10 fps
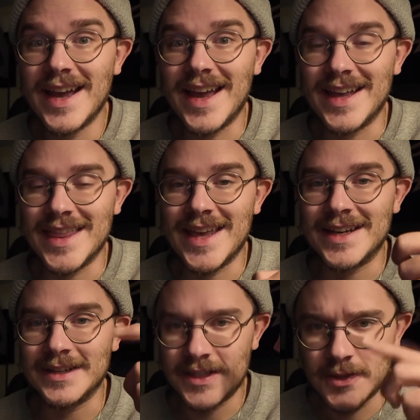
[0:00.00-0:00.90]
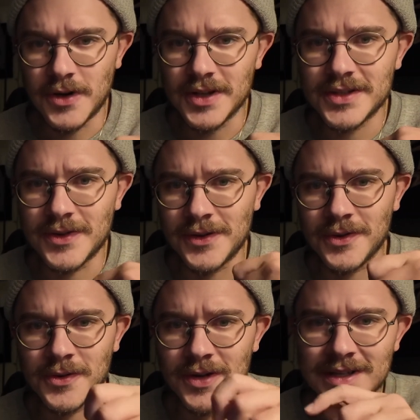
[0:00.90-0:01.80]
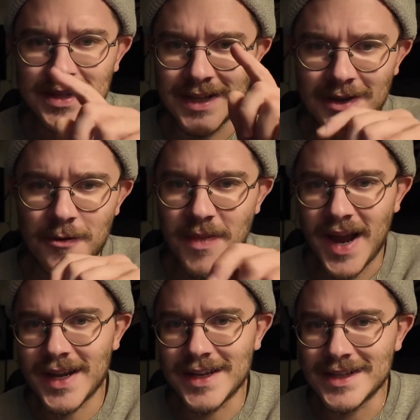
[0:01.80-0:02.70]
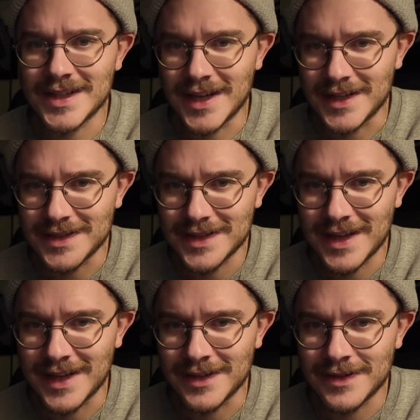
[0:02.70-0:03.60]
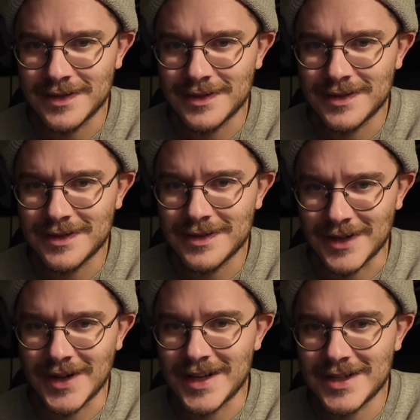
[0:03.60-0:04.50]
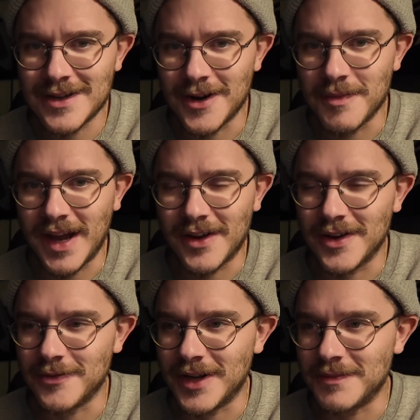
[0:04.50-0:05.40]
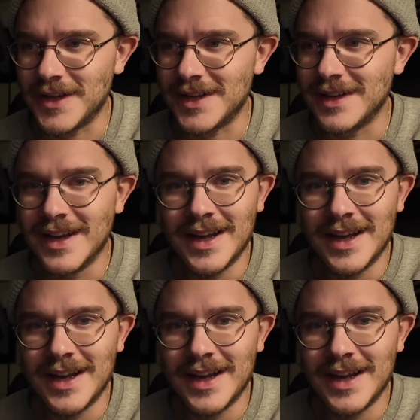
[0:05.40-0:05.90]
and then do all the screen recordings and then go back into settings and turn HDR back on when I'm done.